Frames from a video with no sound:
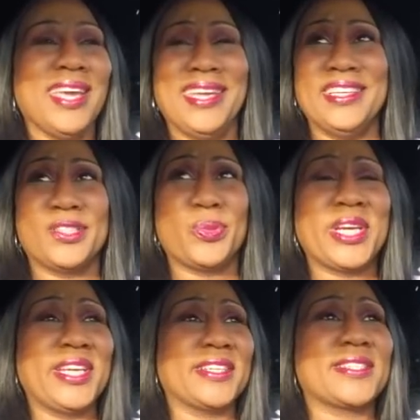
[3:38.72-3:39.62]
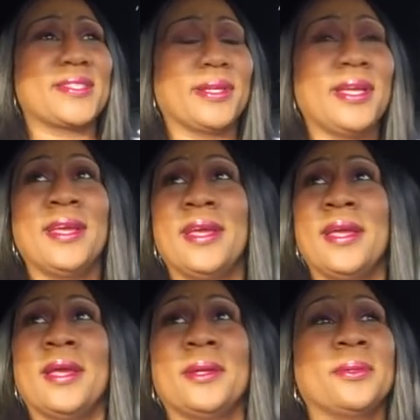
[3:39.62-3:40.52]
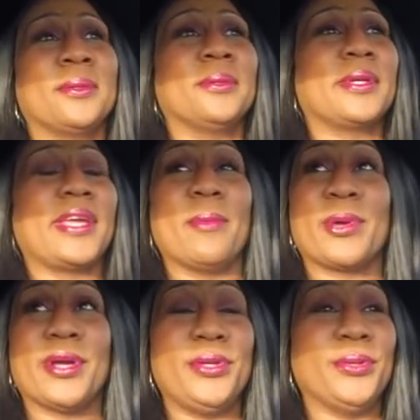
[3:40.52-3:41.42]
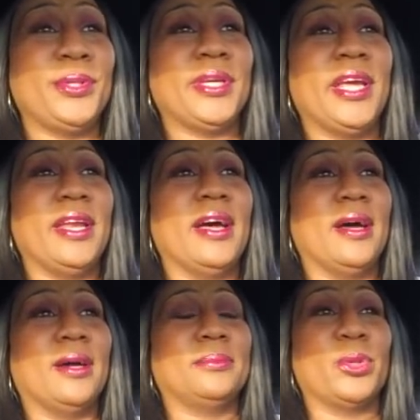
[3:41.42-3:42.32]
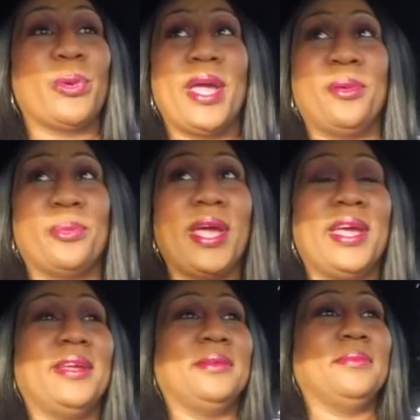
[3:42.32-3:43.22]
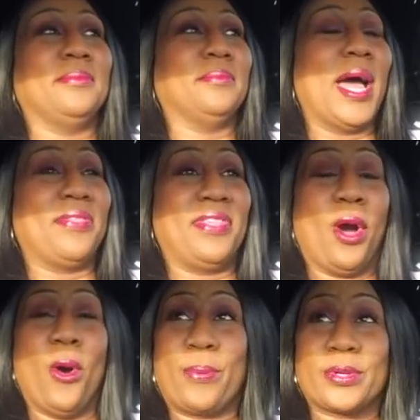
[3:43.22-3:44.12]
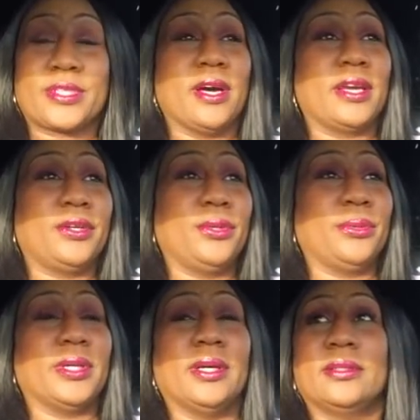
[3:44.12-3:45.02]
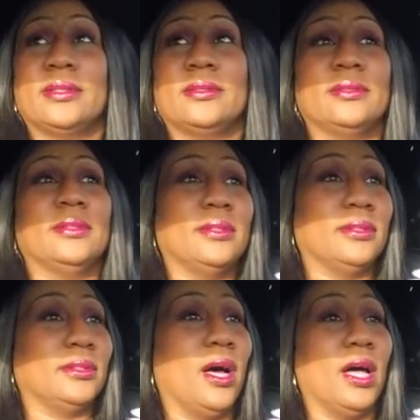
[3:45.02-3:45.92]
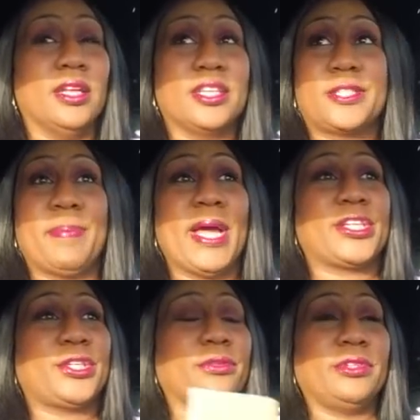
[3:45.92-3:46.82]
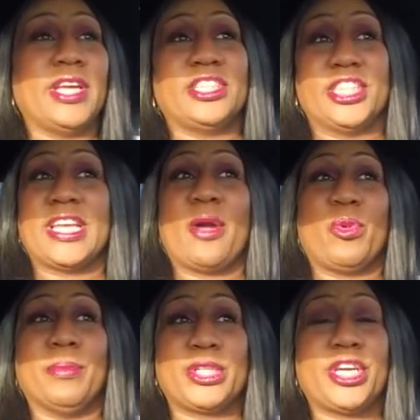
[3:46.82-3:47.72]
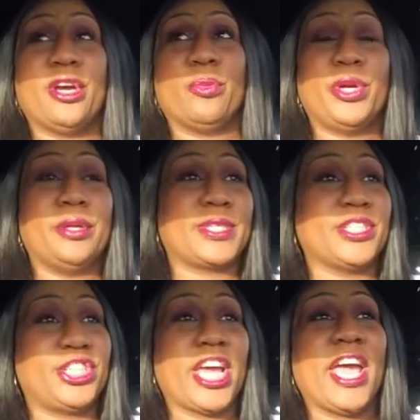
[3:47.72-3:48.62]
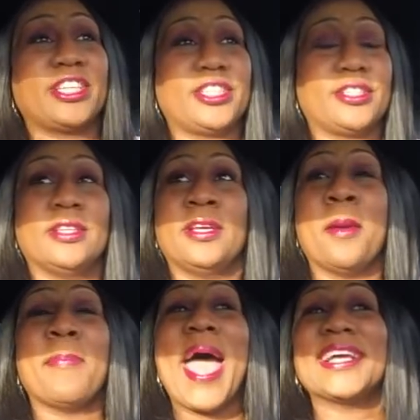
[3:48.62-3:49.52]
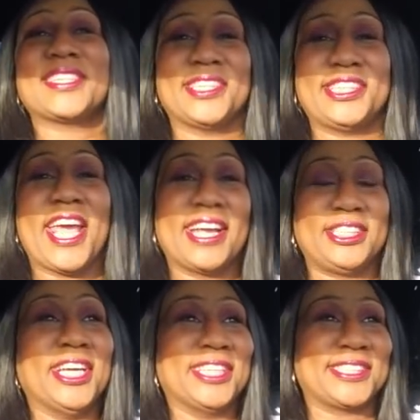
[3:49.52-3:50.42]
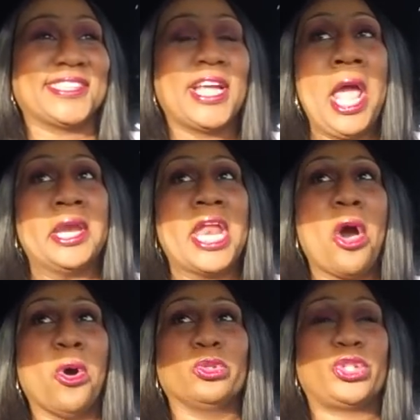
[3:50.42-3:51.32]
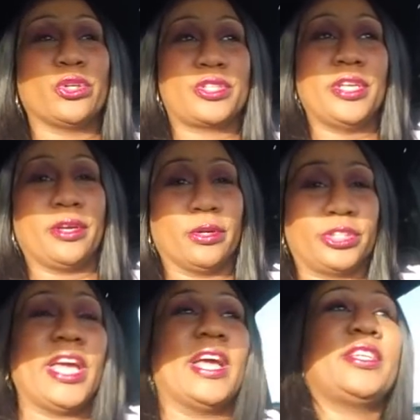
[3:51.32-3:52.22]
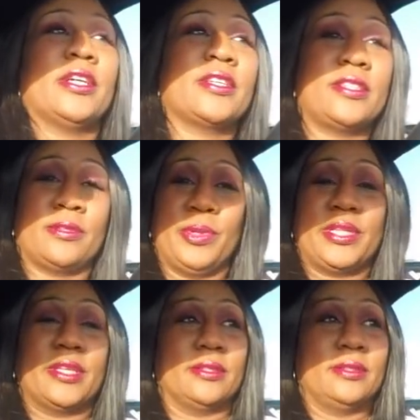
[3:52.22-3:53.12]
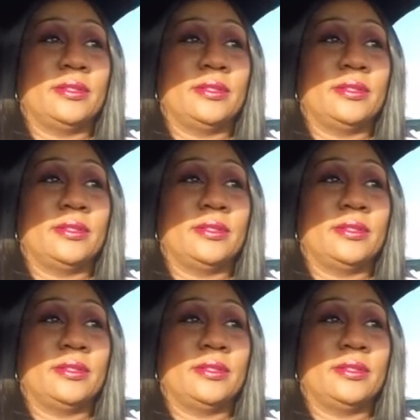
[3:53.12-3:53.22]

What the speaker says: it is what it is. GabUnion and DWade Wade. I think Oprah's gonna do a little special. Yeah, just like with Michelle Williams and Chad, Pastor Chad Johnson, not Ocho Cinco Chad Johnson with the